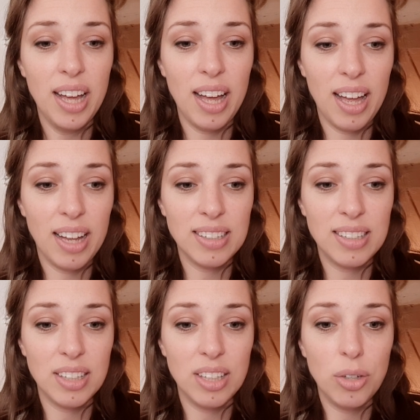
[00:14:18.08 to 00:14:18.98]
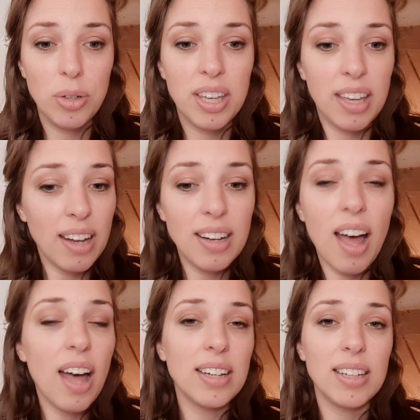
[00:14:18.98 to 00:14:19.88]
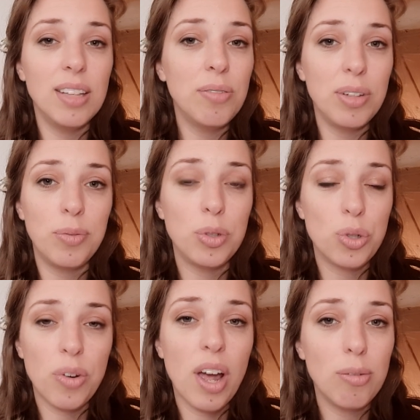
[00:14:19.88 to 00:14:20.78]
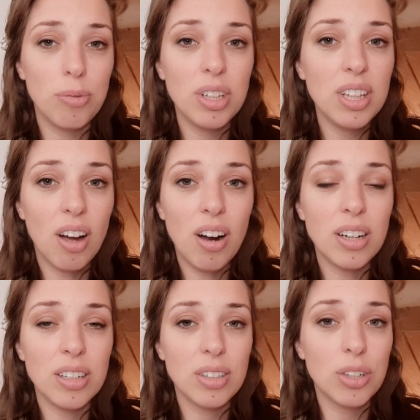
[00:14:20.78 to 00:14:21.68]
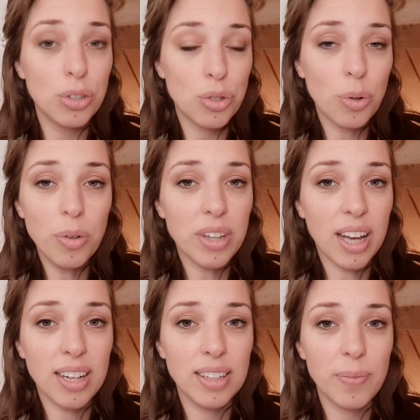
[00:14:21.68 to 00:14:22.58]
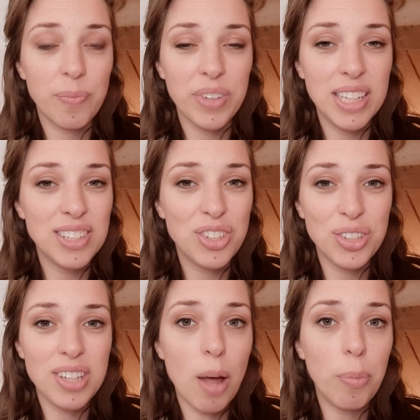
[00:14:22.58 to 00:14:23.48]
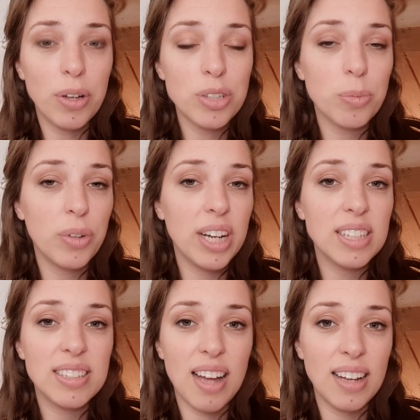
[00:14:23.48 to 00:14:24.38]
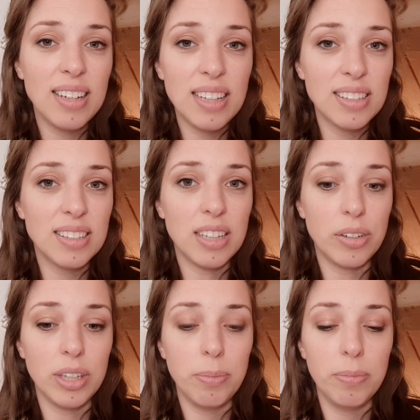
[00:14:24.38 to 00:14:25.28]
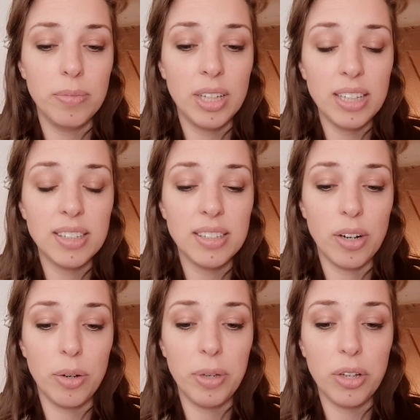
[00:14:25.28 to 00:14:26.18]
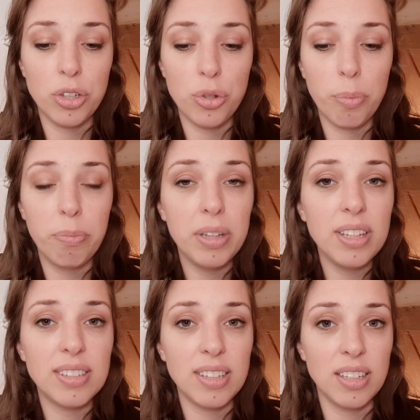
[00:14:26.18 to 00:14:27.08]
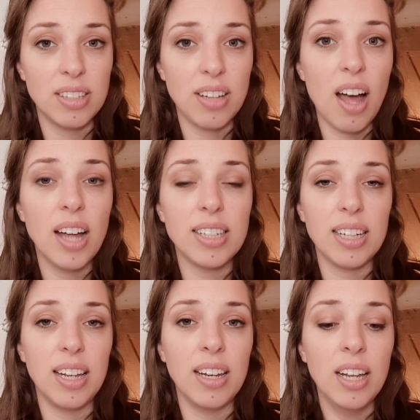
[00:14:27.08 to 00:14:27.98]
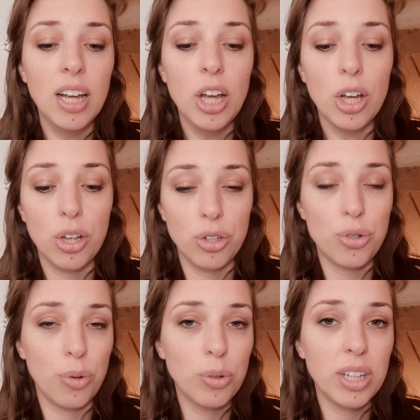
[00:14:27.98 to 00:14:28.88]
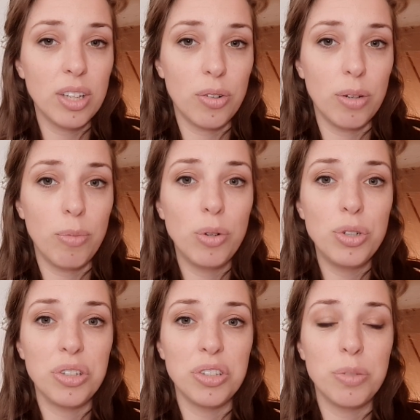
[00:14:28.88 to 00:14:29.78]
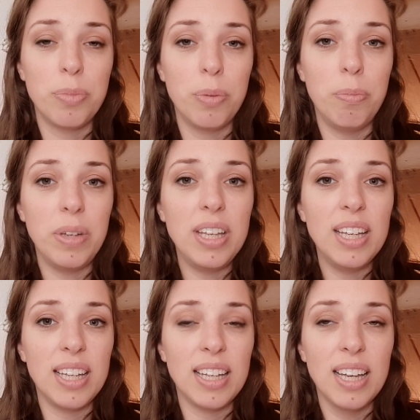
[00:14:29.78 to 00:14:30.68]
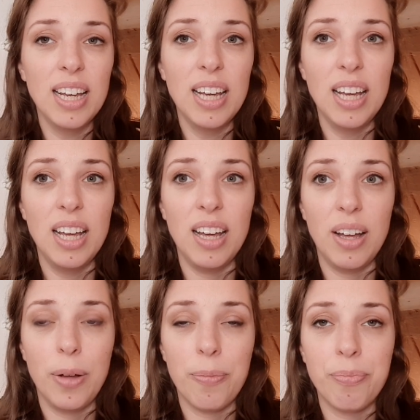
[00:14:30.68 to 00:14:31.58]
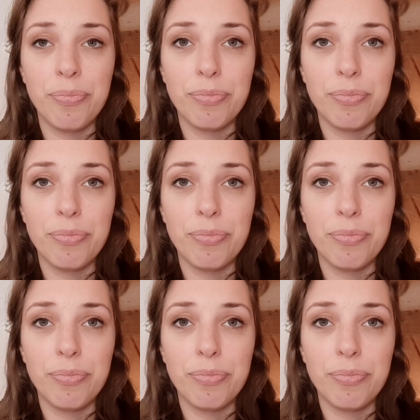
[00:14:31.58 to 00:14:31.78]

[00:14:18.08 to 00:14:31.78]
And you cannot, even if you try really hard, control that. It's just not possible, and it's not necessarily necessary, because your peace is not in controlling your emotions, but being um,